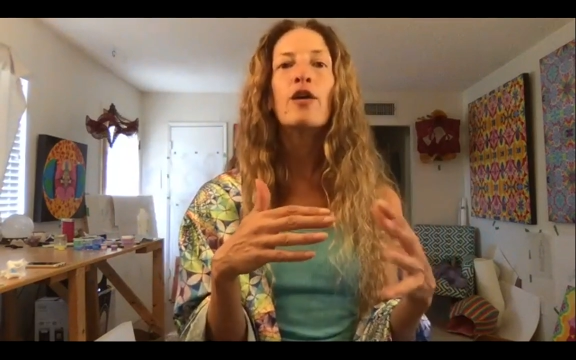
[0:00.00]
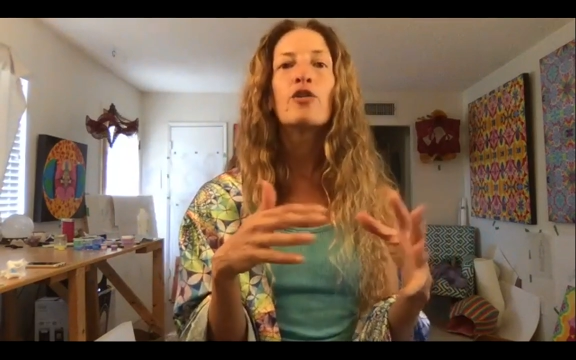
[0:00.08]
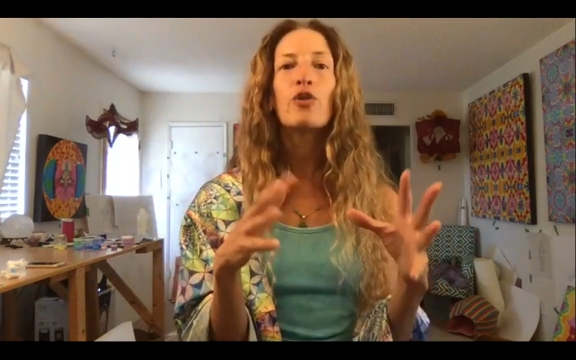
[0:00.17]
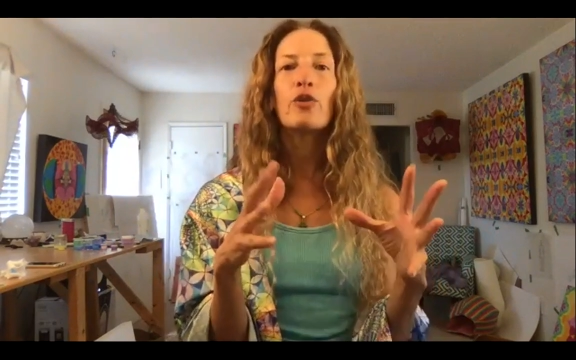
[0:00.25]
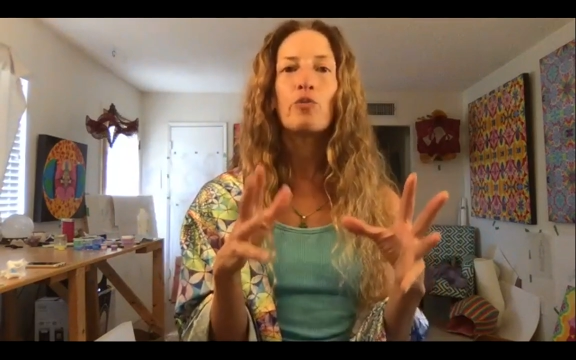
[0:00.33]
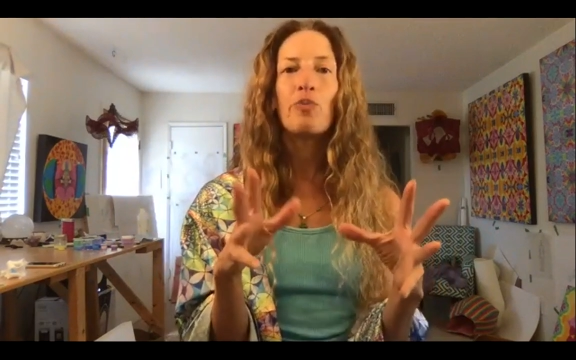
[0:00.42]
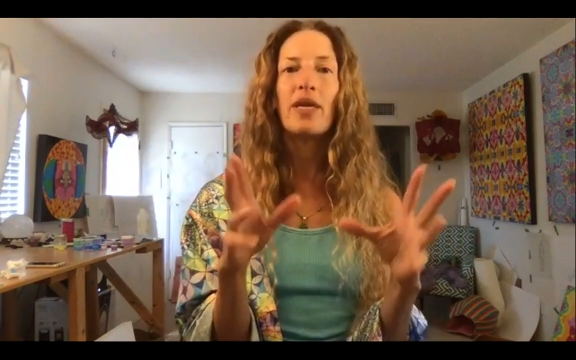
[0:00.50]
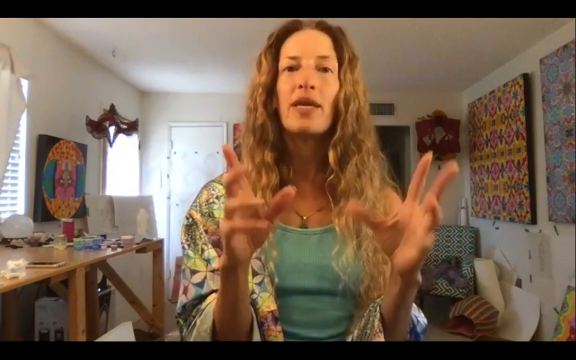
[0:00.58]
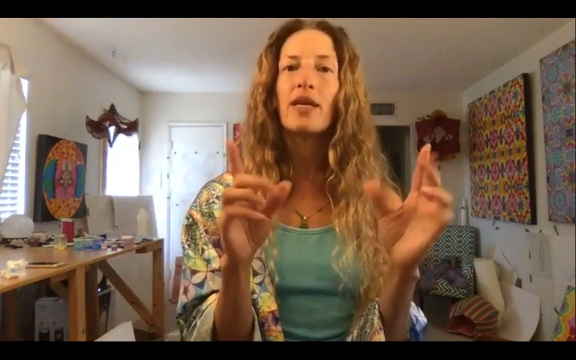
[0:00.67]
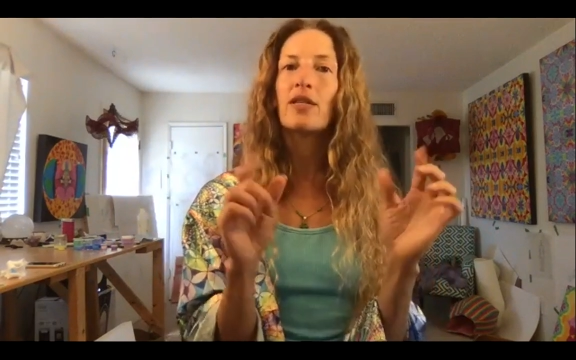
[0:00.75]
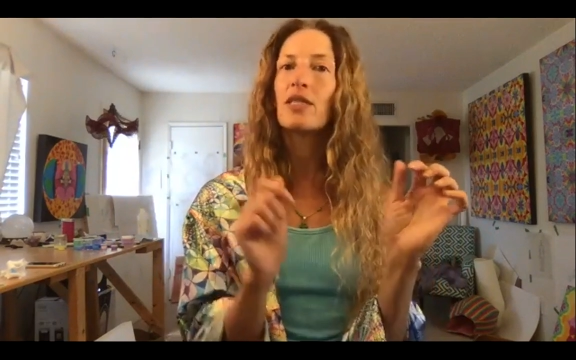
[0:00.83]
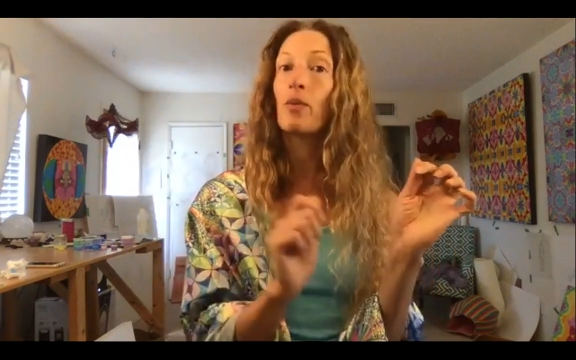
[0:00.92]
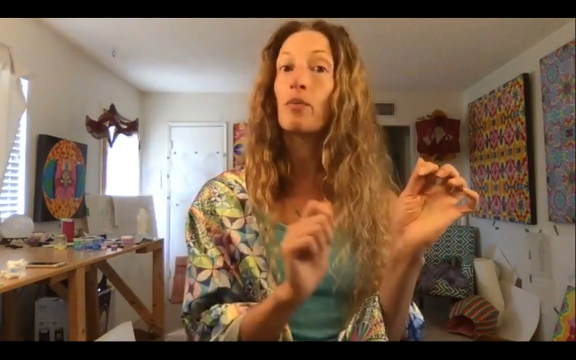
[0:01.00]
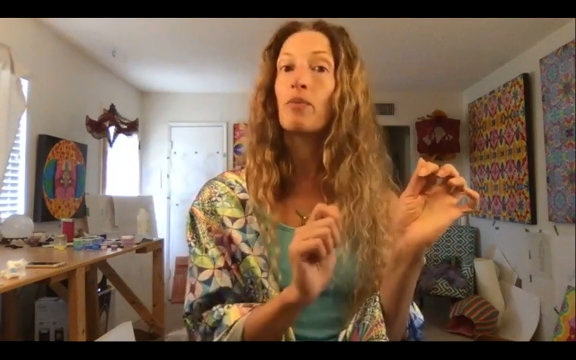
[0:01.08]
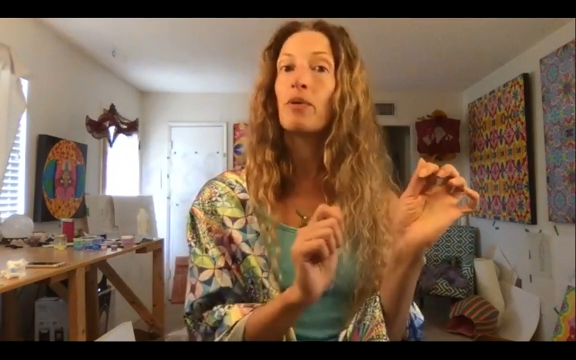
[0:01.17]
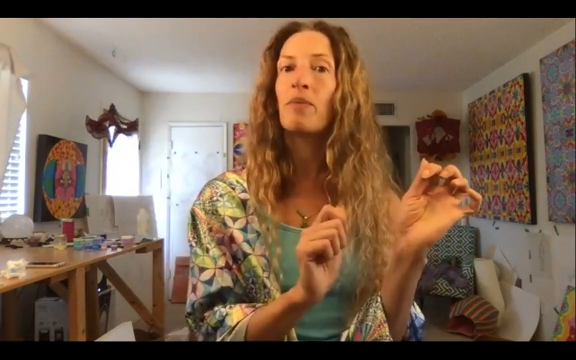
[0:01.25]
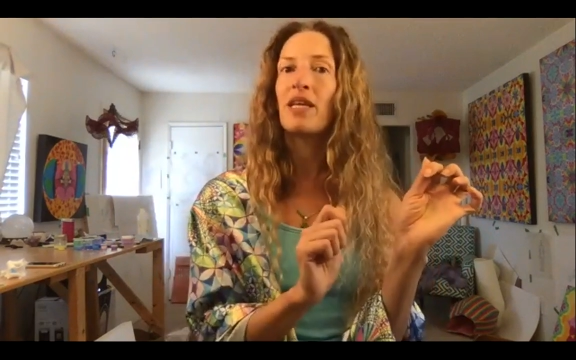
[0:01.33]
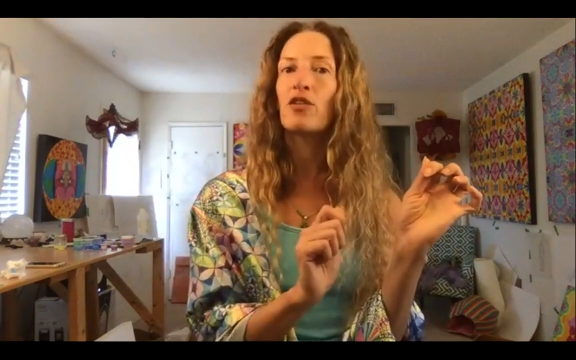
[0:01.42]
So those beings that were
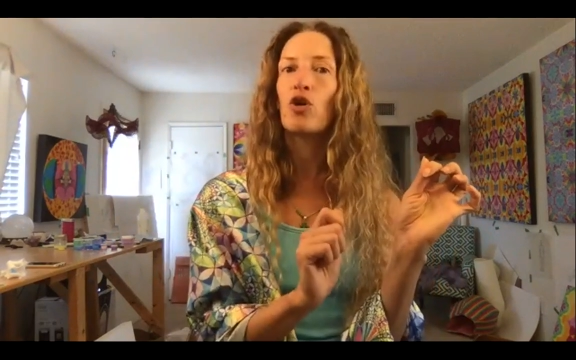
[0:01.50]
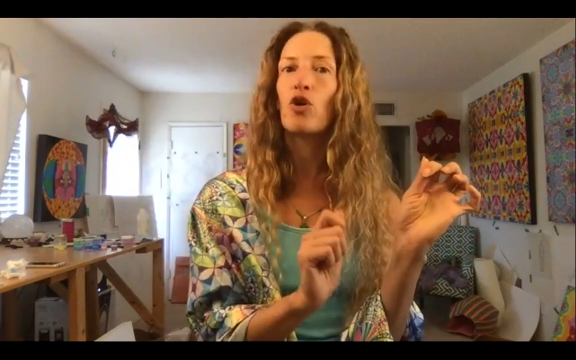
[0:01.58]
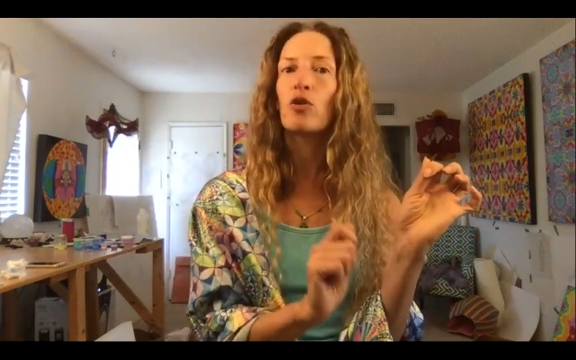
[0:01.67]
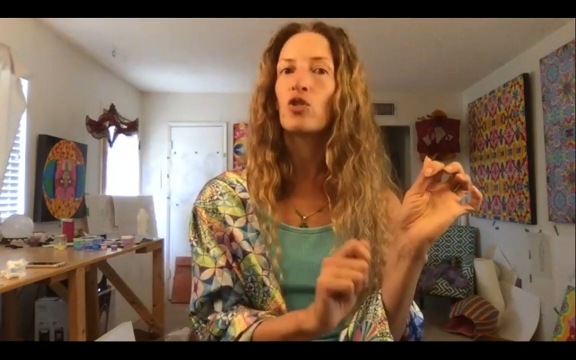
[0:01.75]
being told,